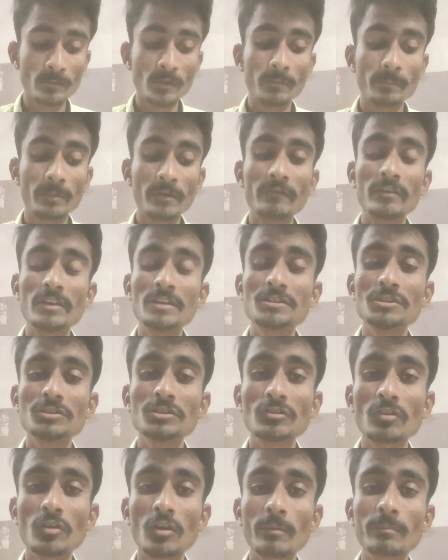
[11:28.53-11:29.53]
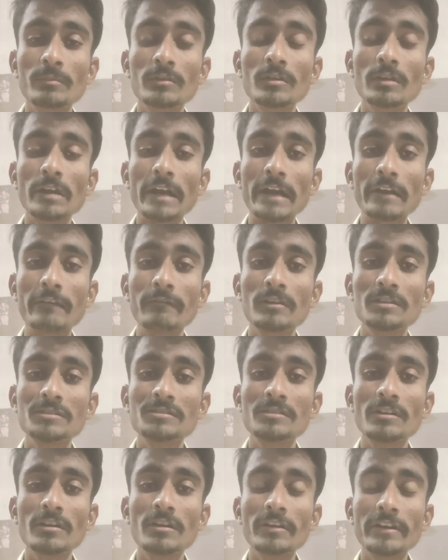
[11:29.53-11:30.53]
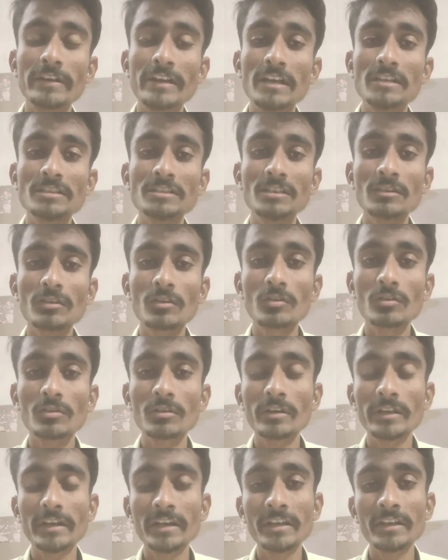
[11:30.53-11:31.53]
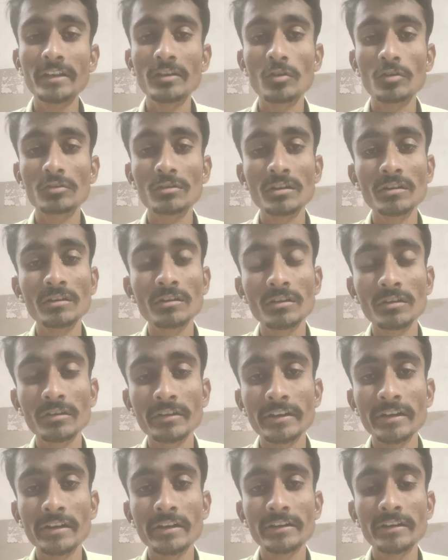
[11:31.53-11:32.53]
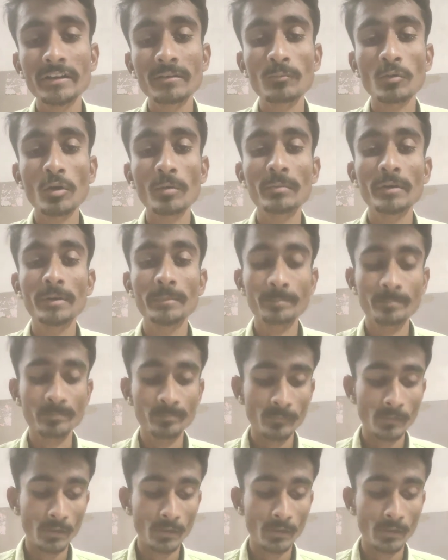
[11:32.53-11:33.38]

prevention of the adverse drug reaction or any other drug related problem.